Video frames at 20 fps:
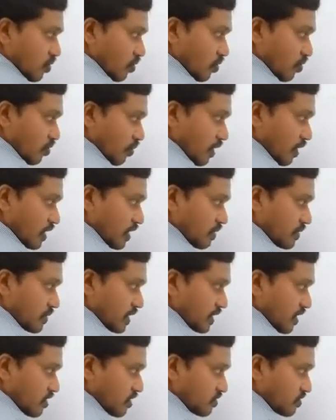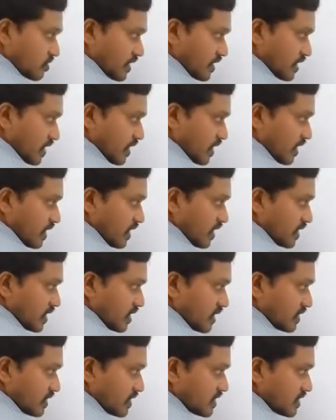what I am trying to say,
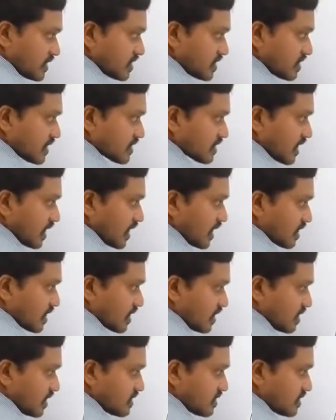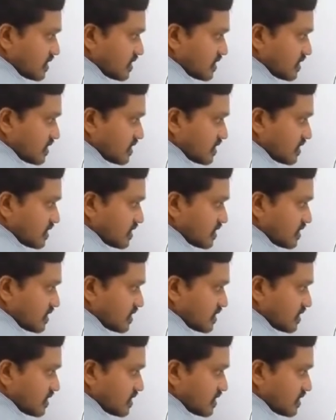this is the sulcus.